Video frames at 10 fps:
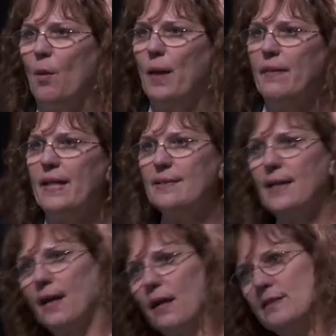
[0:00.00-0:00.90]
But that's
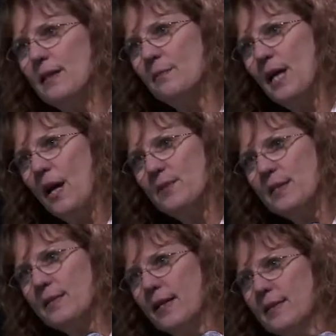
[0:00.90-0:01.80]
kind of, sometimes
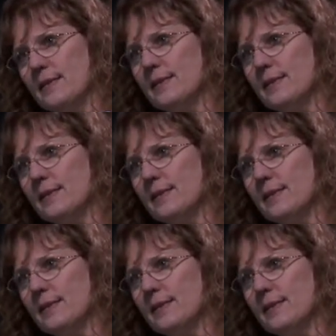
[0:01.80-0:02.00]
that's like,